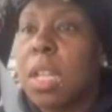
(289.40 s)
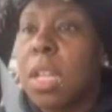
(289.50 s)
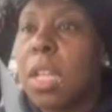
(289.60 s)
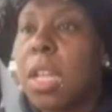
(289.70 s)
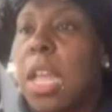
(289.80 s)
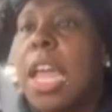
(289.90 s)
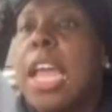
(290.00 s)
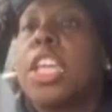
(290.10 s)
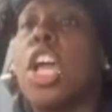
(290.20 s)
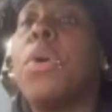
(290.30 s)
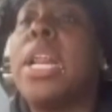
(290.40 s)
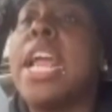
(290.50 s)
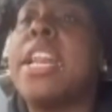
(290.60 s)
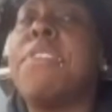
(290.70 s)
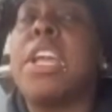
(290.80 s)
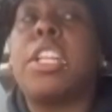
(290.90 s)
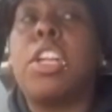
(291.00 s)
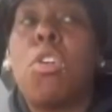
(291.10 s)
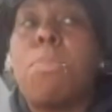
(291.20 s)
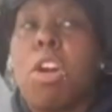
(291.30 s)
Yo, it ain't even,
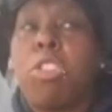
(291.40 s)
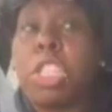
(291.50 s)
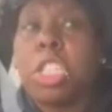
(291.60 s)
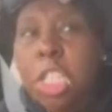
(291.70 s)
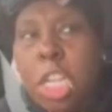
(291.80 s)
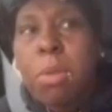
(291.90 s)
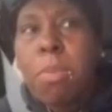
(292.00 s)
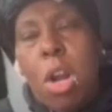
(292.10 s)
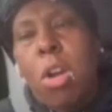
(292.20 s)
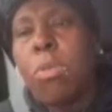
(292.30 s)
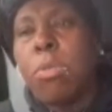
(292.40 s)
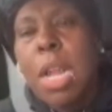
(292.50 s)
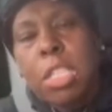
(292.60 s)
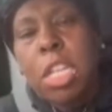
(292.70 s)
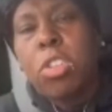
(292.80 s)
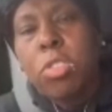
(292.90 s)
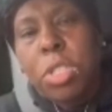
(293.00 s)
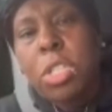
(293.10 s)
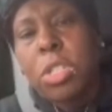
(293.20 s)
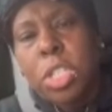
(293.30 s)
yo, bro, just chill, bro. When I tell you
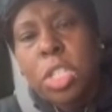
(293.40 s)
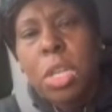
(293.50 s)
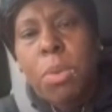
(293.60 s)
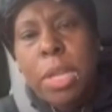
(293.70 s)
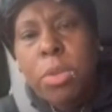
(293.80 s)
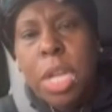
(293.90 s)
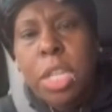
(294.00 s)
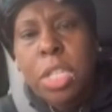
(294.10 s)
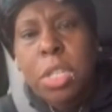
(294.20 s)
chill, just chill. Why you can't chill